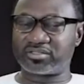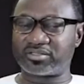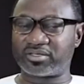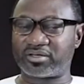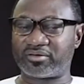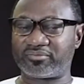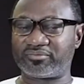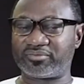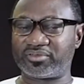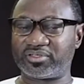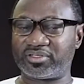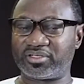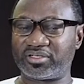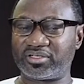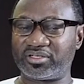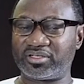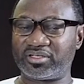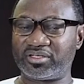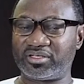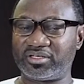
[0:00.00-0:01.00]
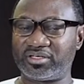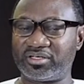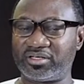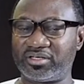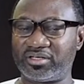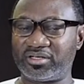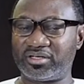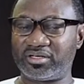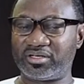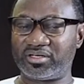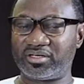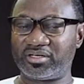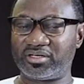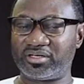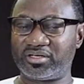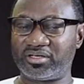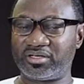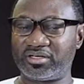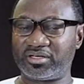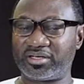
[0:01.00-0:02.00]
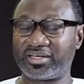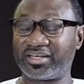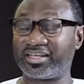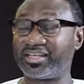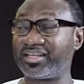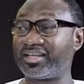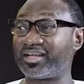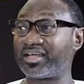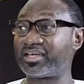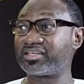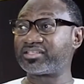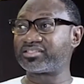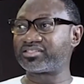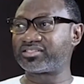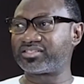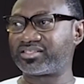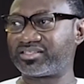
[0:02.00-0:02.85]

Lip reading: utilizing connections and networks of family and